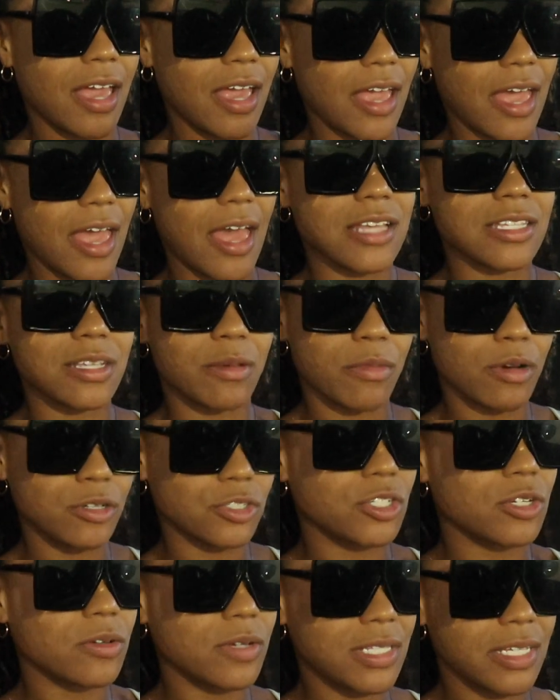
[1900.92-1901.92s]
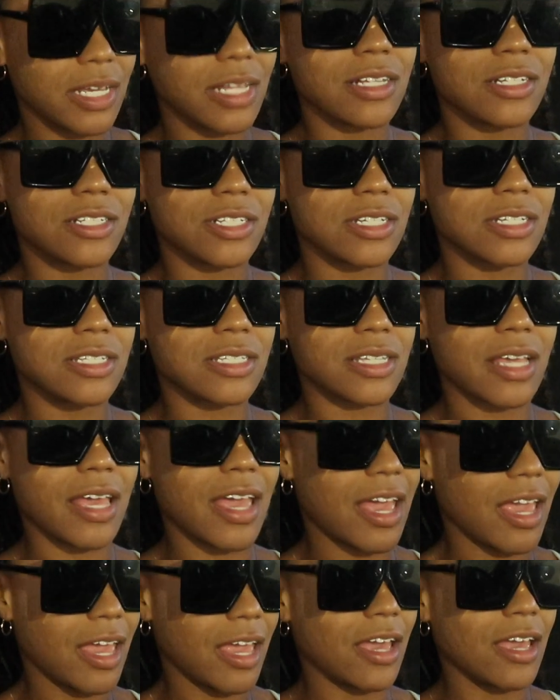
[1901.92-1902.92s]
has emotional intelligence,
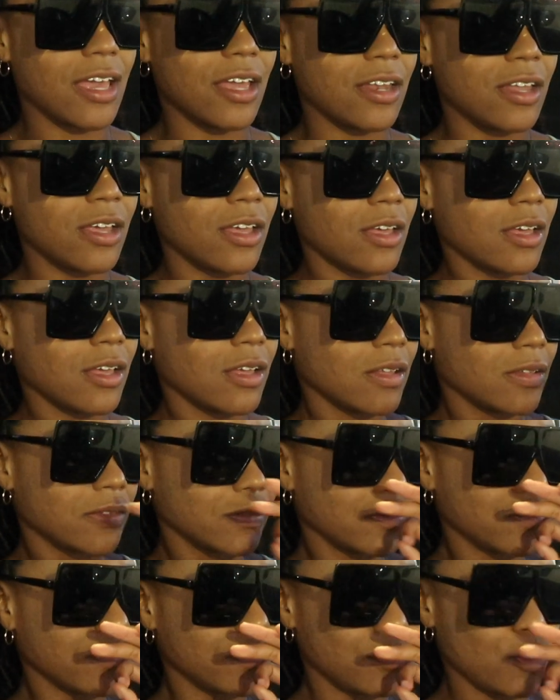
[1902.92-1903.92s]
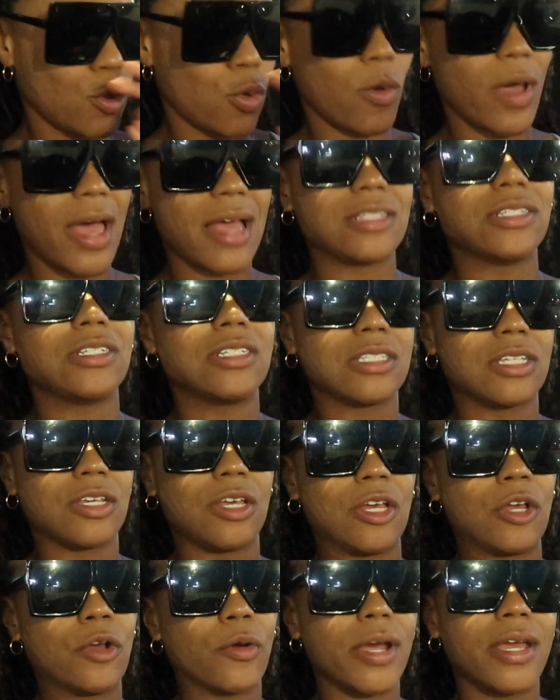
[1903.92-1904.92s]
and who has just
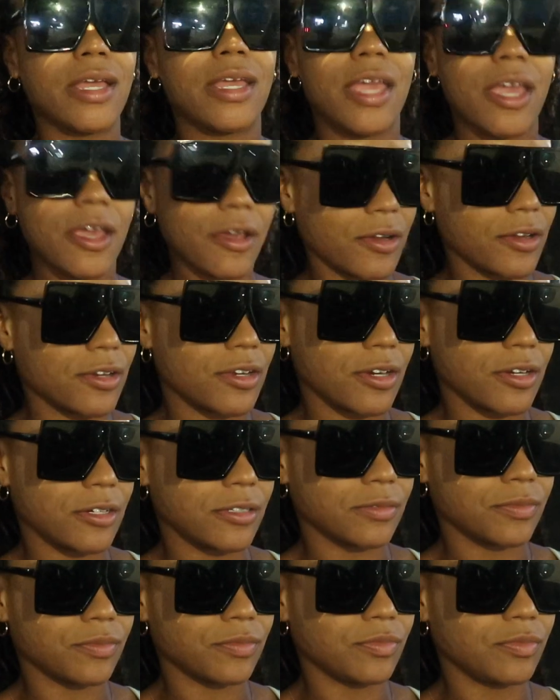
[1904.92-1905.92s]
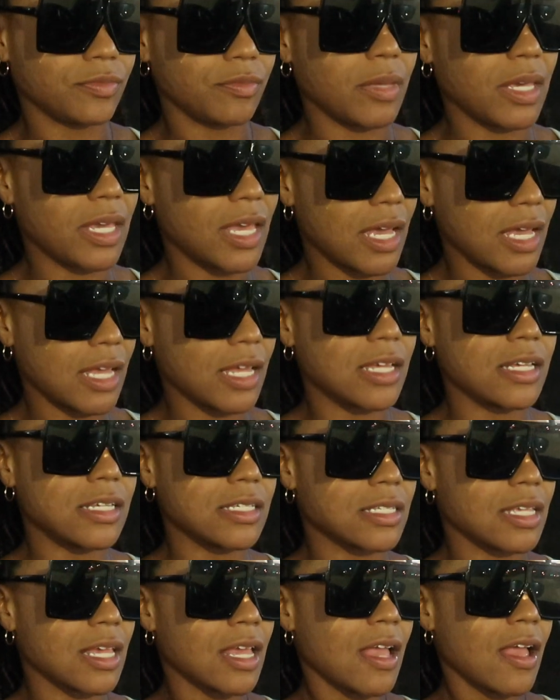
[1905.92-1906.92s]
great character
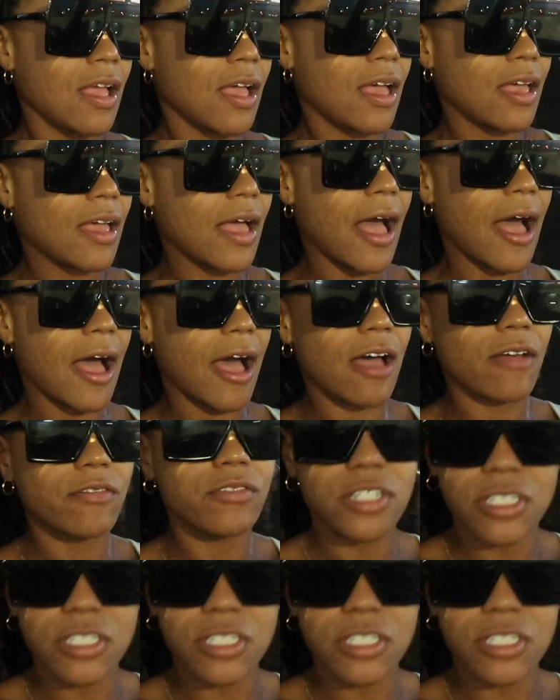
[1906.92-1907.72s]
because I've